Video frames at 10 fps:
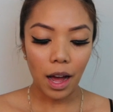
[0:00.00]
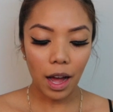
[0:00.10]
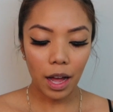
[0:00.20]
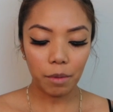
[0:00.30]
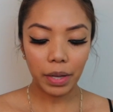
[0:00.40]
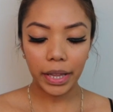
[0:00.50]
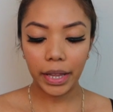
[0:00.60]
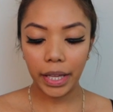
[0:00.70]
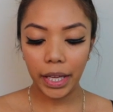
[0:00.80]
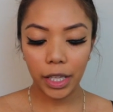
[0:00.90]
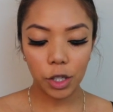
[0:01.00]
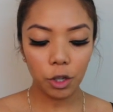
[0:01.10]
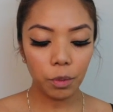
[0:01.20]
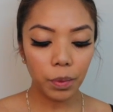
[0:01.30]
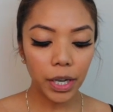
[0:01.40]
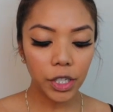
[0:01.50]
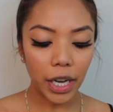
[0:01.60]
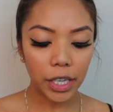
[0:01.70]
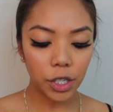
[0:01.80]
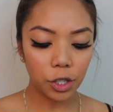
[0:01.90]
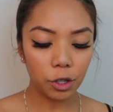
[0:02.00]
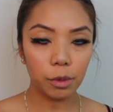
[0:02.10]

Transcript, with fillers: The toothbrush, I just